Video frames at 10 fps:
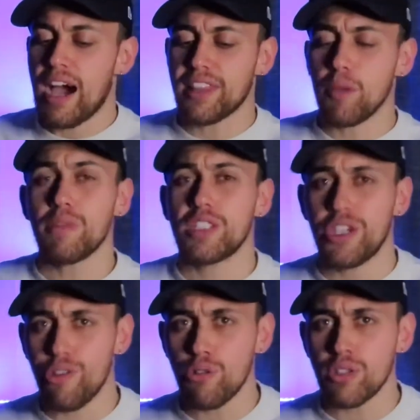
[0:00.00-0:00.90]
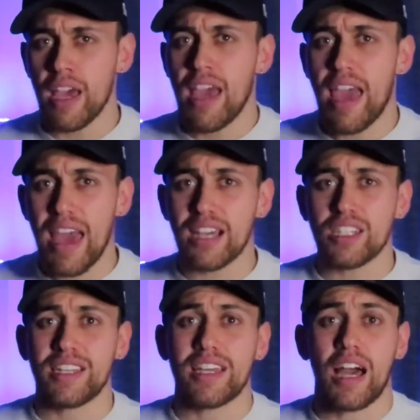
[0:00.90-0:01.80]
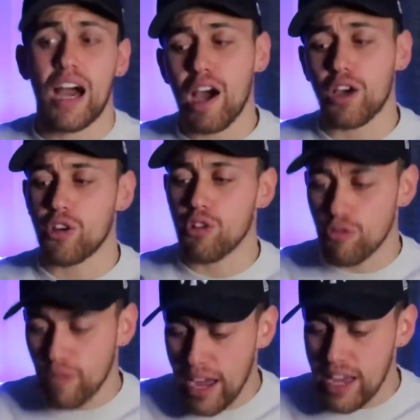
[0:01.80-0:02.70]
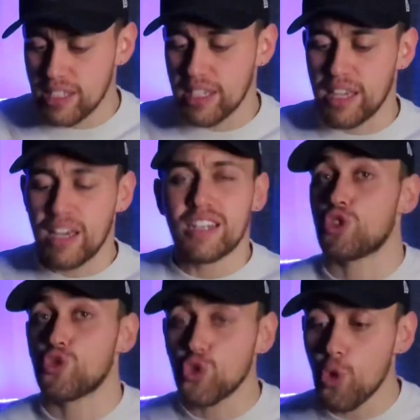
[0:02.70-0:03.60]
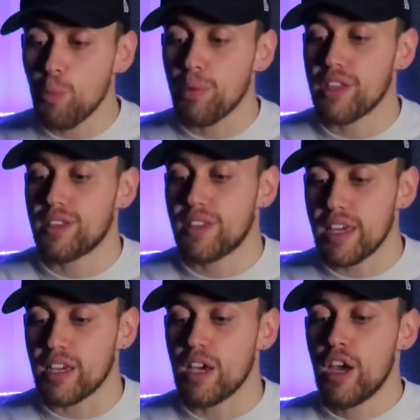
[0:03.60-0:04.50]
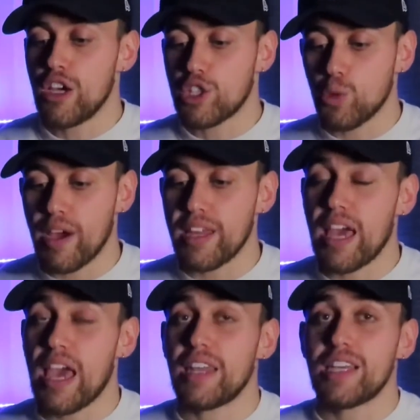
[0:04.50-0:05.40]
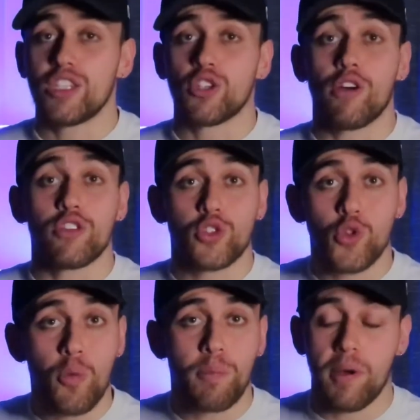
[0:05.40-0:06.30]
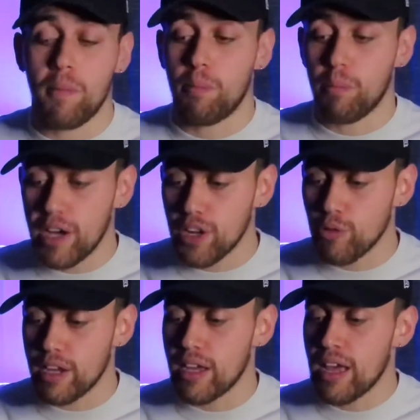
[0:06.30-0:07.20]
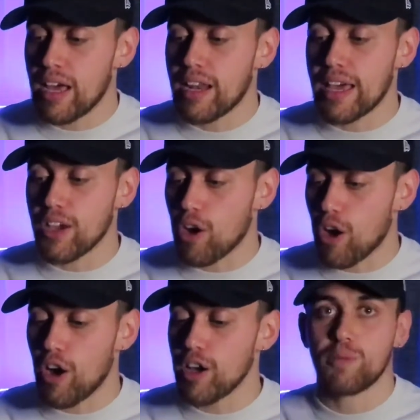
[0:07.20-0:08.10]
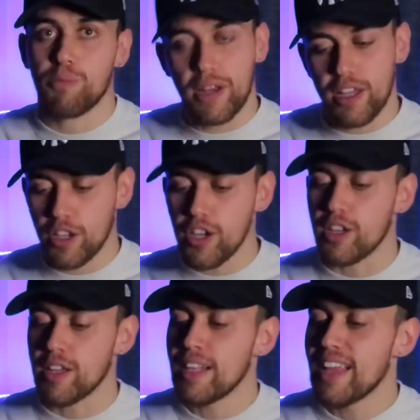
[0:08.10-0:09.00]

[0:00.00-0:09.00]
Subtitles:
The materials actually are crazy, super thick suede, and is super buttery, like, oh, it's pretty good.